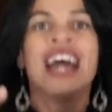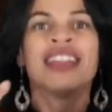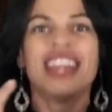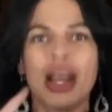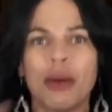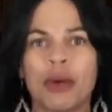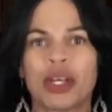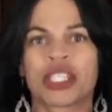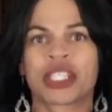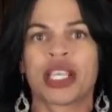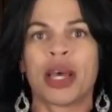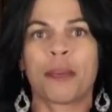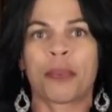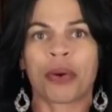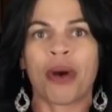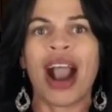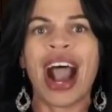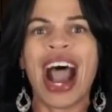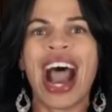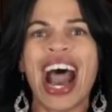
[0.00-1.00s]
that will
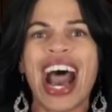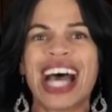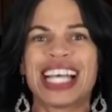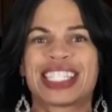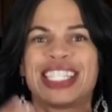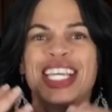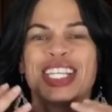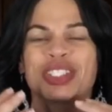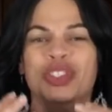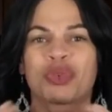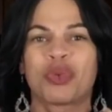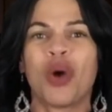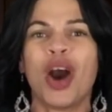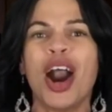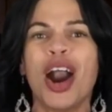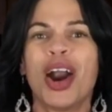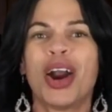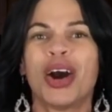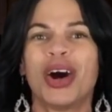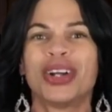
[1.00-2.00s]
surprise this
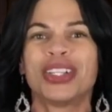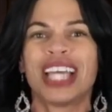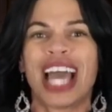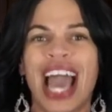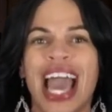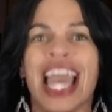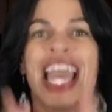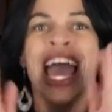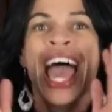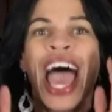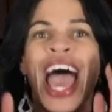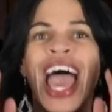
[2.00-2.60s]
world and